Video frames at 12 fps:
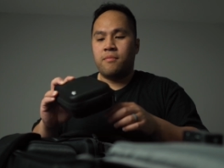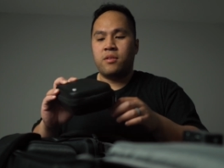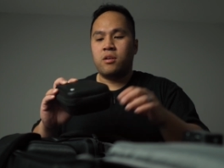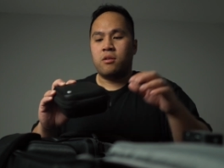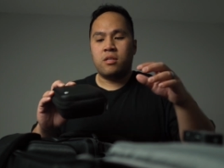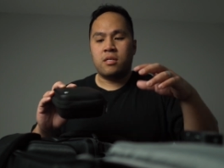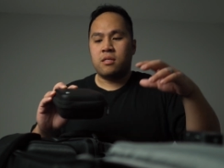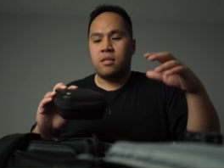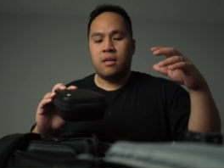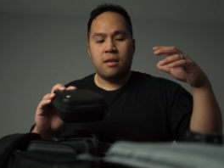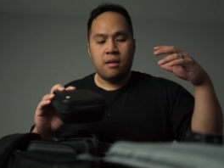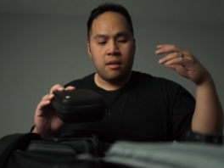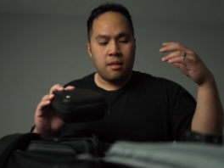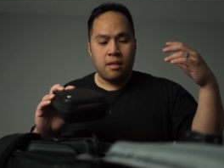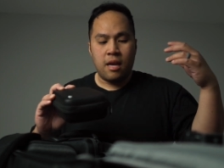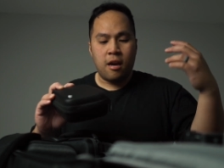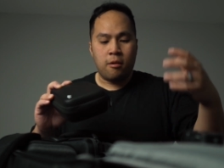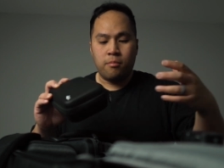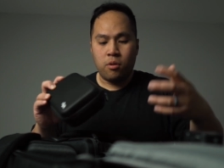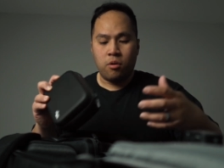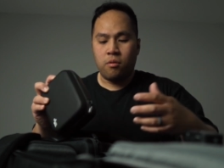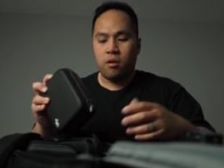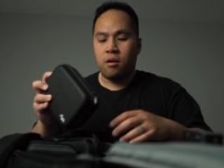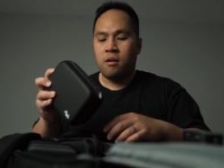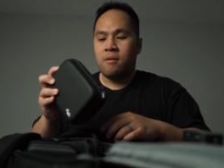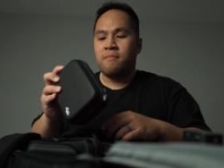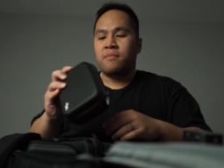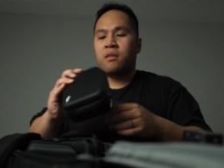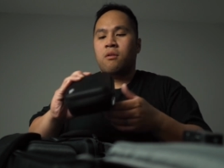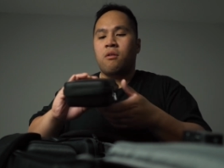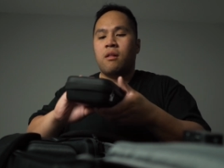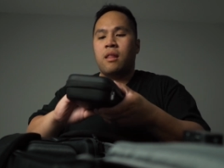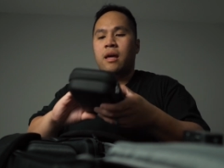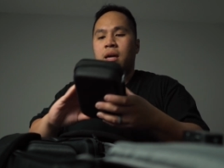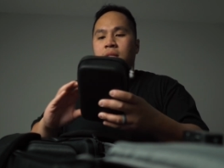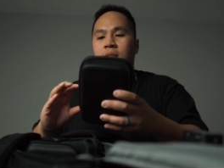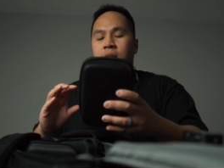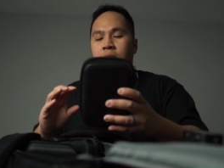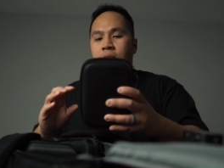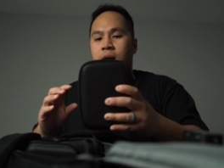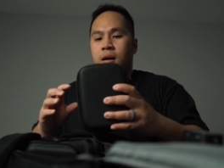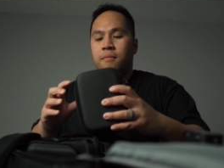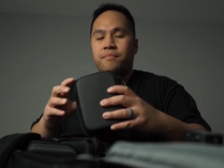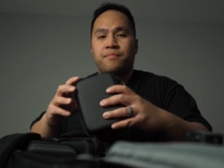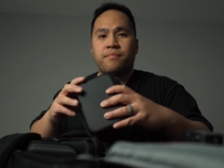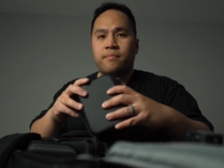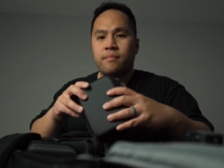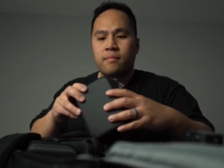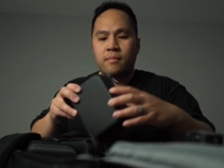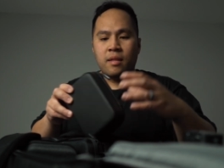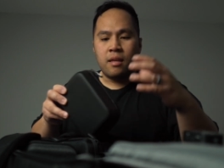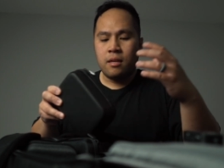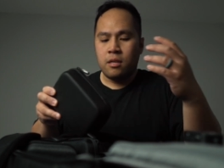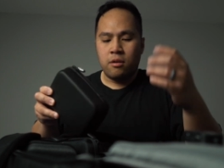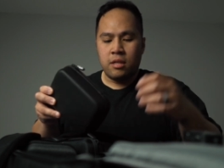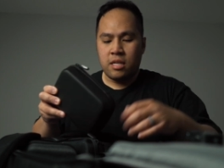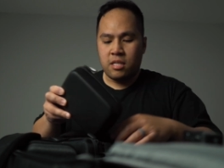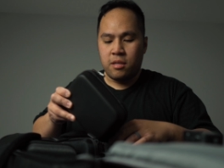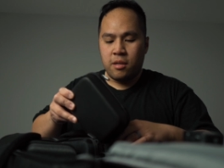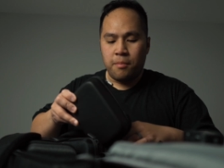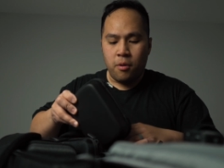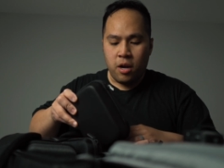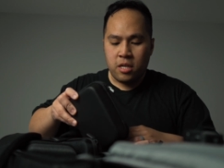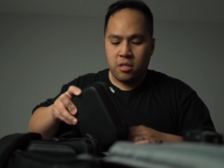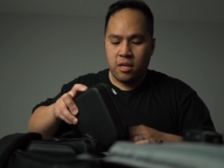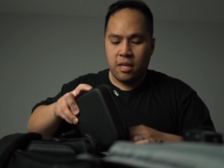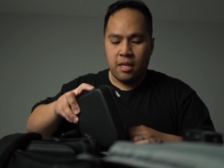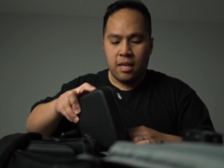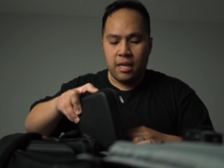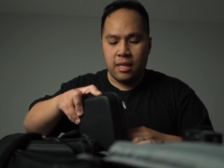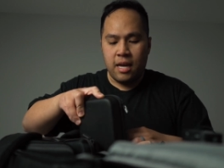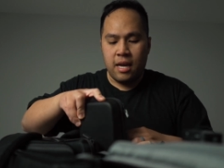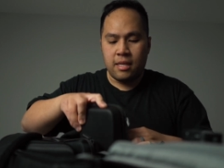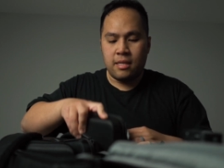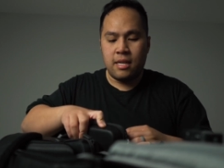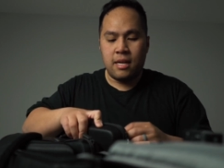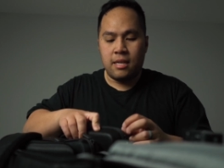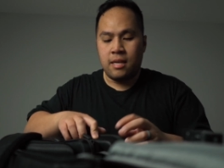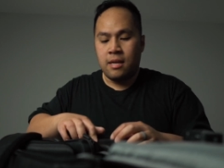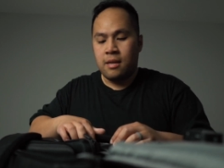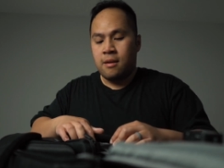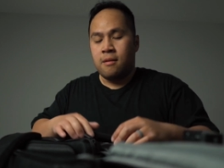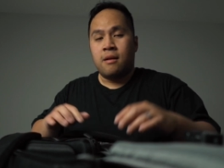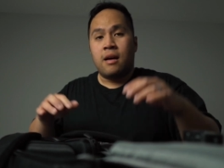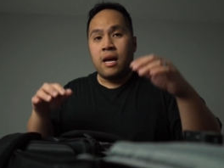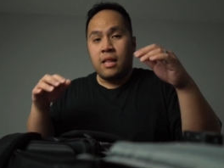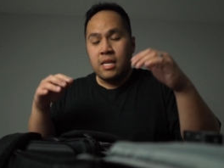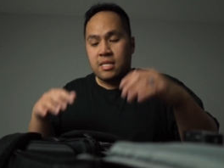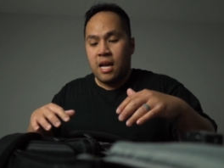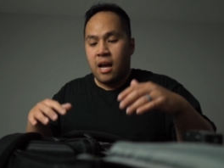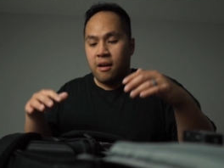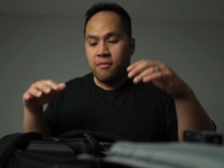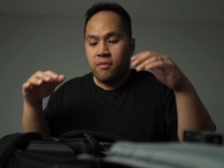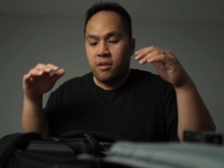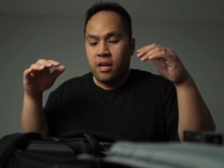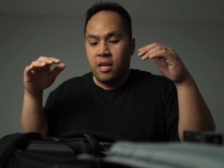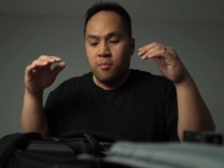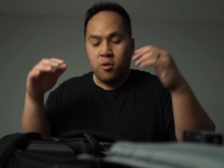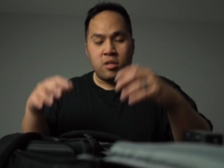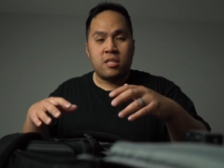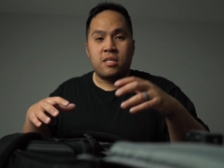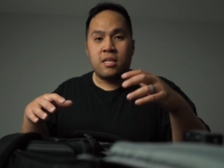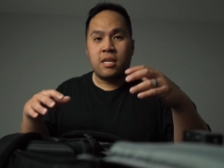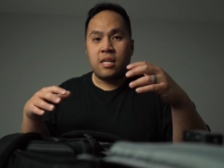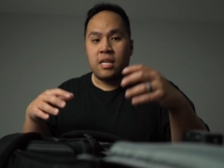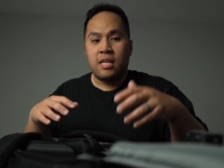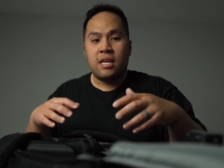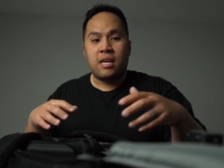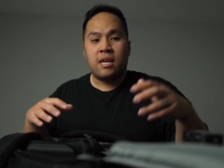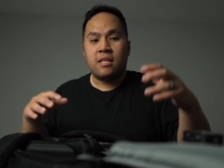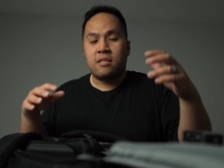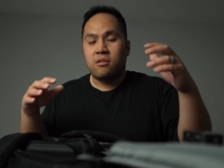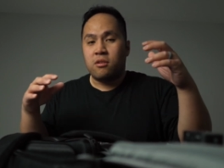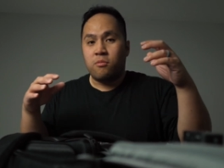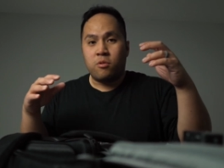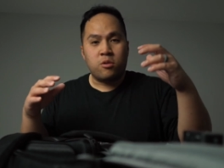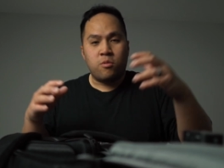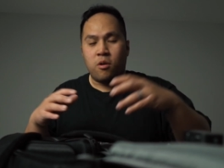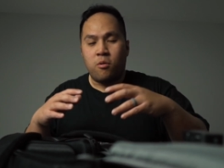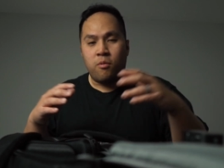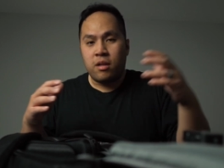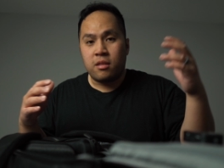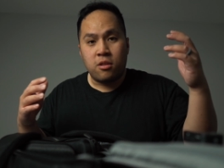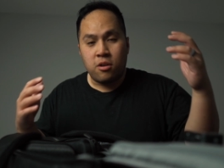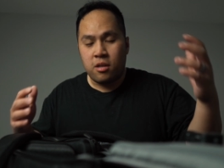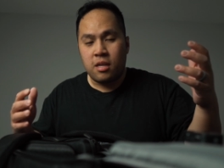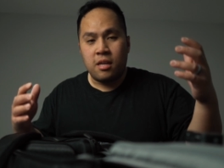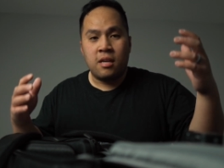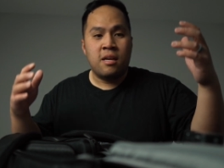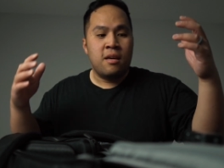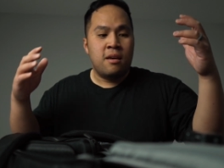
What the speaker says: you know, just the air blower, or like the you know, the brush or anything like that, then at least I have an emergency cleaning kit. So because we don't want dirty